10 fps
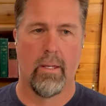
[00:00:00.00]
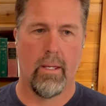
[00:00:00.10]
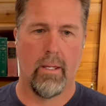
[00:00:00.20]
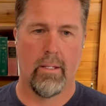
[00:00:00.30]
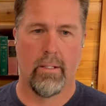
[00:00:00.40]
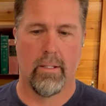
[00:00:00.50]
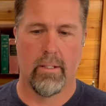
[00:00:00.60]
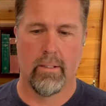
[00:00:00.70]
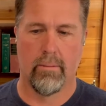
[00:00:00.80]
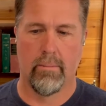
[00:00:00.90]
And
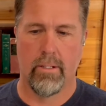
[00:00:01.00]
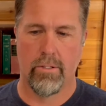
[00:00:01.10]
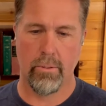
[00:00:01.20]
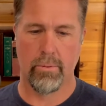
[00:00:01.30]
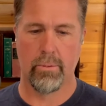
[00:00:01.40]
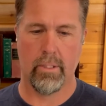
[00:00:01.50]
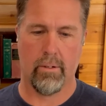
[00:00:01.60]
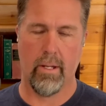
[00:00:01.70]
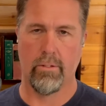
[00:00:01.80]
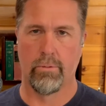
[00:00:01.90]
so it was really
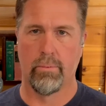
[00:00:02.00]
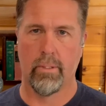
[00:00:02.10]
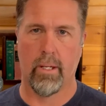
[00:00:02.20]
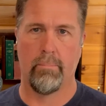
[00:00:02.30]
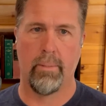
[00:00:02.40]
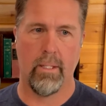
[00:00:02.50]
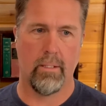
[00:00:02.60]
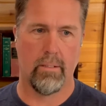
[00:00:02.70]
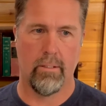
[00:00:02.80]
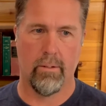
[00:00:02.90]
great. It was a real upbeat.